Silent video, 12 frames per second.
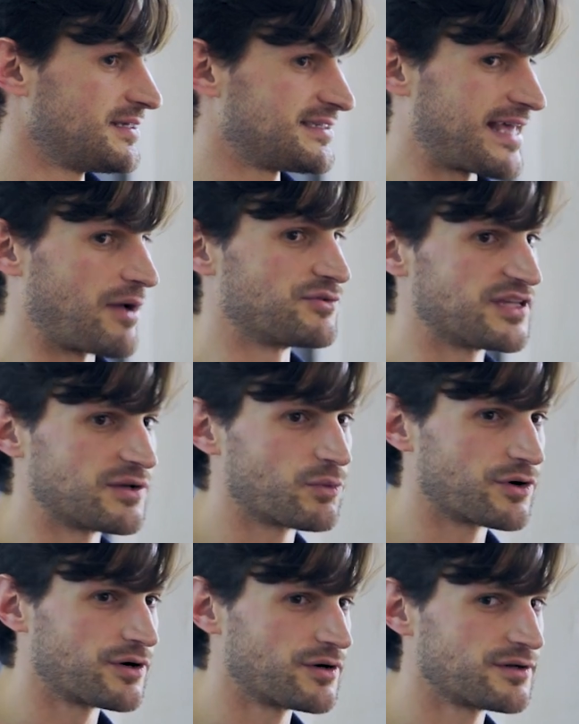sounding
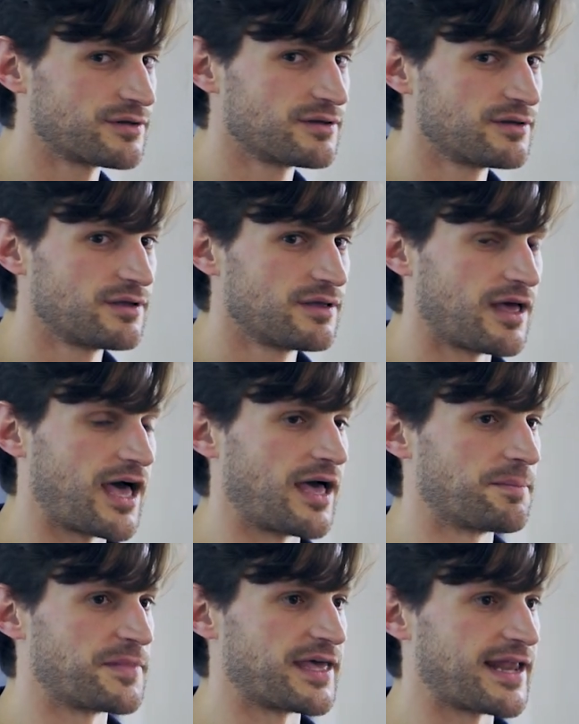word
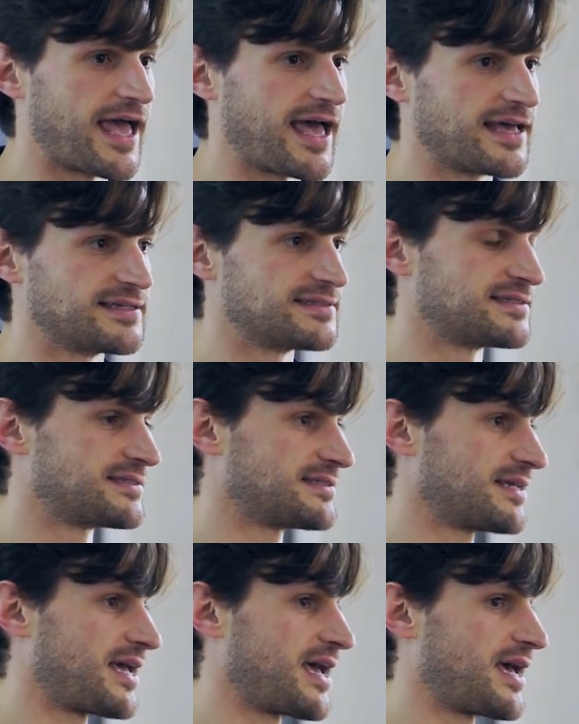that
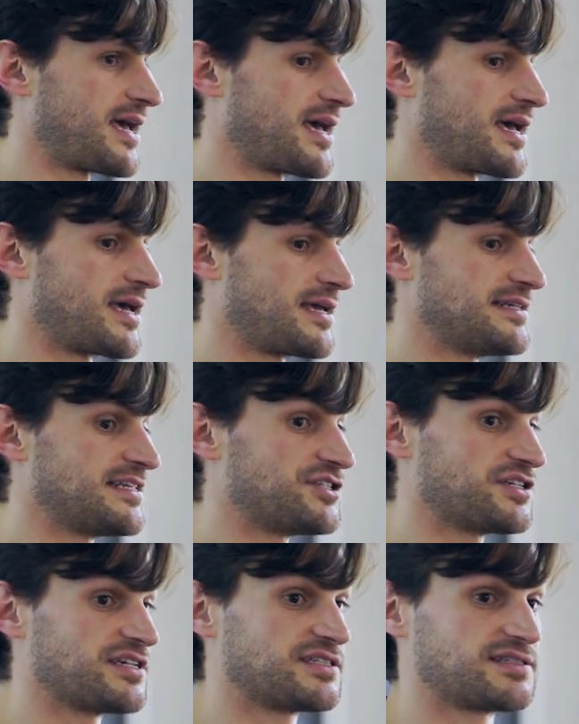has
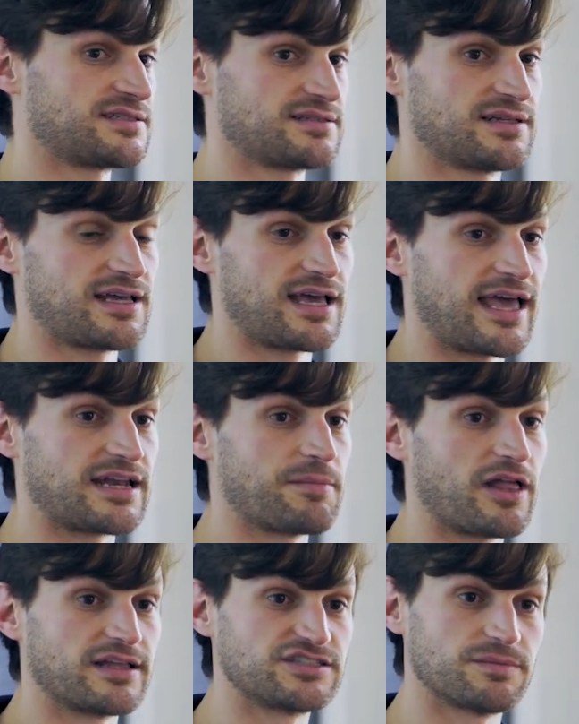indigenous
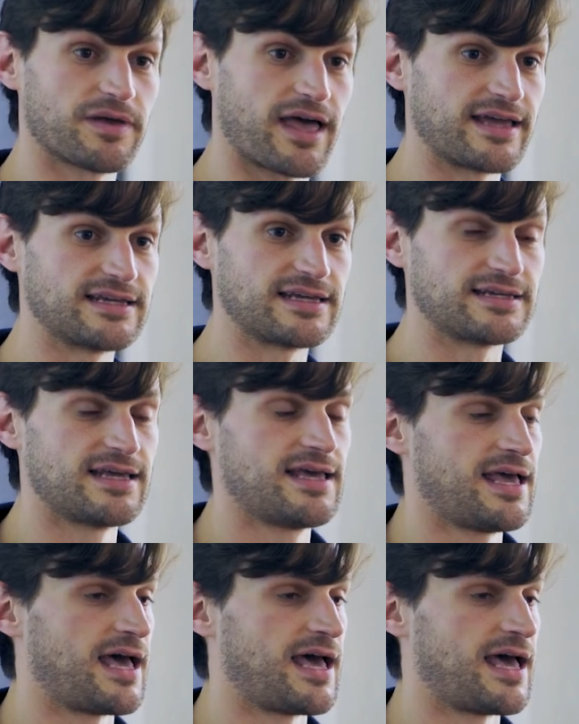etymology behind it.